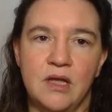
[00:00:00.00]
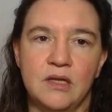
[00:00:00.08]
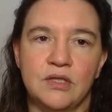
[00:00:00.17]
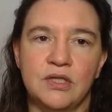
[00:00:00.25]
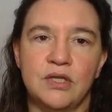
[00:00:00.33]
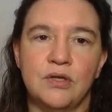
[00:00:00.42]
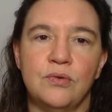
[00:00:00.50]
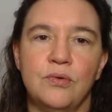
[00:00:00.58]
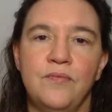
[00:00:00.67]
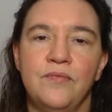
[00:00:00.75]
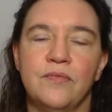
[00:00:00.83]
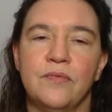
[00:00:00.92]

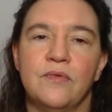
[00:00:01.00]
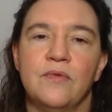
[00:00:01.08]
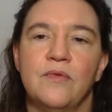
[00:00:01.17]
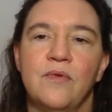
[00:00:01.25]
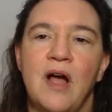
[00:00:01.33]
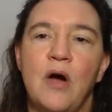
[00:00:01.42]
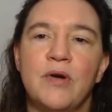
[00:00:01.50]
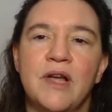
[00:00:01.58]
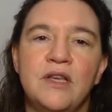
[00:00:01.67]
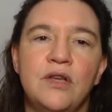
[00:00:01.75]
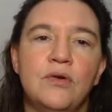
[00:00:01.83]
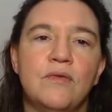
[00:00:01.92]
So how
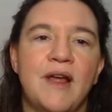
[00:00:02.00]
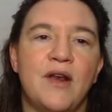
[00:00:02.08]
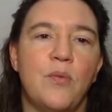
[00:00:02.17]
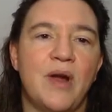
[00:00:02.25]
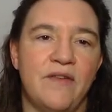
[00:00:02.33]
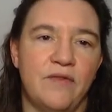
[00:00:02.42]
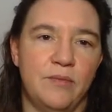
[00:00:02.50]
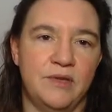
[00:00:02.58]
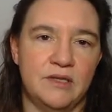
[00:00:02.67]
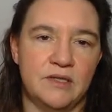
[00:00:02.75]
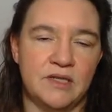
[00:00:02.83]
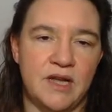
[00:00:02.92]
can you run away from
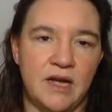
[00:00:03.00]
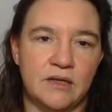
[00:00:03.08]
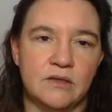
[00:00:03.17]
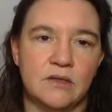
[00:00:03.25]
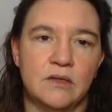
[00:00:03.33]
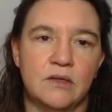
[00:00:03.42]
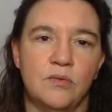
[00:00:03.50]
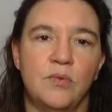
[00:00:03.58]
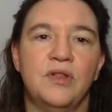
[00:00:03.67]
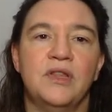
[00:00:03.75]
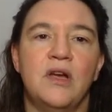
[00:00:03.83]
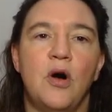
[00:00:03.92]
these attacks?
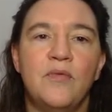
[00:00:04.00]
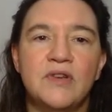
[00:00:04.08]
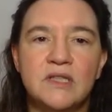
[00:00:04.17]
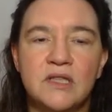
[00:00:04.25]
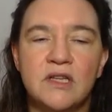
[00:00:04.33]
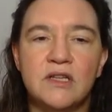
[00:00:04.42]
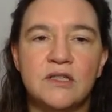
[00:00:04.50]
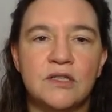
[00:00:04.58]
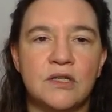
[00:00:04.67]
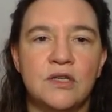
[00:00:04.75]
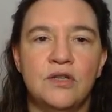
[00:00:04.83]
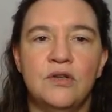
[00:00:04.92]
Well, the obvious thing is
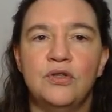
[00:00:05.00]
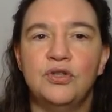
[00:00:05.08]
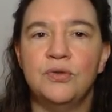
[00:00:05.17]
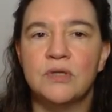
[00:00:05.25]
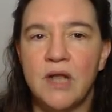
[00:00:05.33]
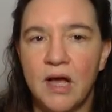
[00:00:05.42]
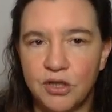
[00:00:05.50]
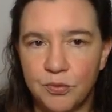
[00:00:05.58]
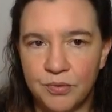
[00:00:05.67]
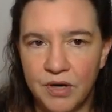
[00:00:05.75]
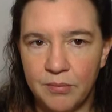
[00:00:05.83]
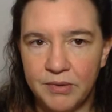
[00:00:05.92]
you choose larger
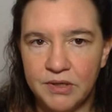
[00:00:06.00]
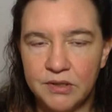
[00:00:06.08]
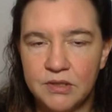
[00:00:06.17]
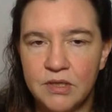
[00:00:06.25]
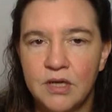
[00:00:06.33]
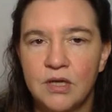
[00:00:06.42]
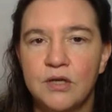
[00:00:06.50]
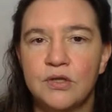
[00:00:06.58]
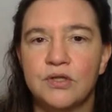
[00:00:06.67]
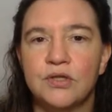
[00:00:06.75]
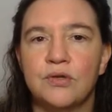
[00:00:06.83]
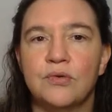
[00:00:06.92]
parameters.
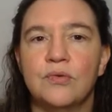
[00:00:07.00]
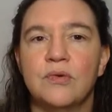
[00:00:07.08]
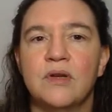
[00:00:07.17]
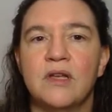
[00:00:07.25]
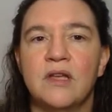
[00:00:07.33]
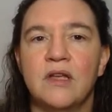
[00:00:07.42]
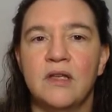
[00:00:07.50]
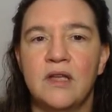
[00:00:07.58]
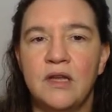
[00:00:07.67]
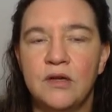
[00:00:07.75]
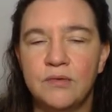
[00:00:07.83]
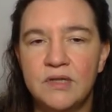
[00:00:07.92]
So
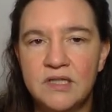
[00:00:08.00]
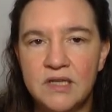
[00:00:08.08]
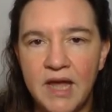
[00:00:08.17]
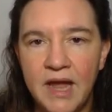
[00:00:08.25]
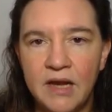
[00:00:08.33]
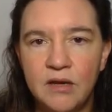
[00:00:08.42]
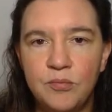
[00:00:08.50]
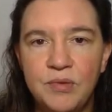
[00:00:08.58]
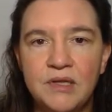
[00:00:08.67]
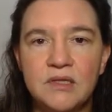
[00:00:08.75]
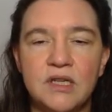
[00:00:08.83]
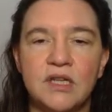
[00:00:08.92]
increasing n
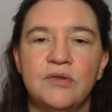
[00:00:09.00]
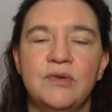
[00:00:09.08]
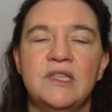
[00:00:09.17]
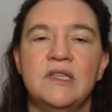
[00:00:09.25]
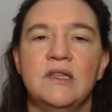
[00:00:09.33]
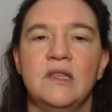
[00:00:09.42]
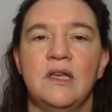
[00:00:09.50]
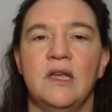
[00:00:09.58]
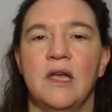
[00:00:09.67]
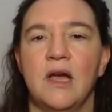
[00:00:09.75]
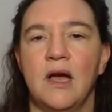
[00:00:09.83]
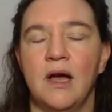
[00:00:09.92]
means increasing
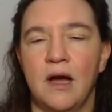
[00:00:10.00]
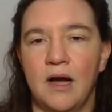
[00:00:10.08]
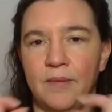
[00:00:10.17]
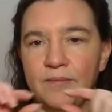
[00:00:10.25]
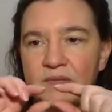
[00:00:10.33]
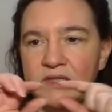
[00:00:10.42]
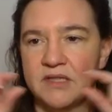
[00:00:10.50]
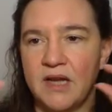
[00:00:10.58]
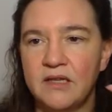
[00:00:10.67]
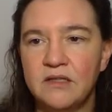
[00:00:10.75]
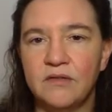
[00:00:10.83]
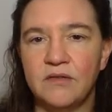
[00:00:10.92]
the um,
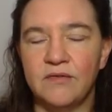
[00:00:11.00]
size of the